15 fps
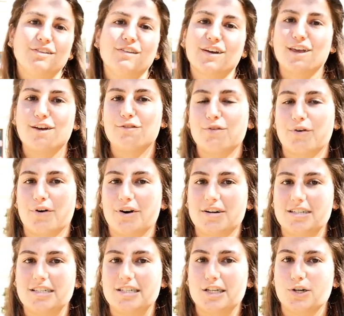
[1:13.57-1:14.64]
looking forward
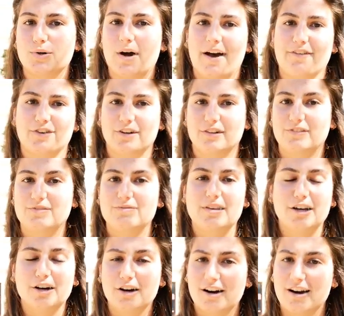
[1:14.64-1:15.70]
to do after
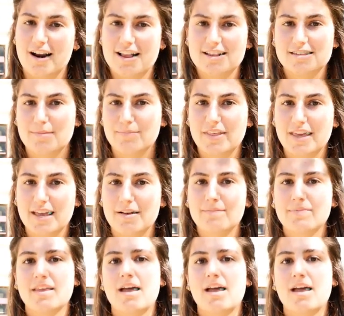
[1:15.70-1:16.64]
dinner or something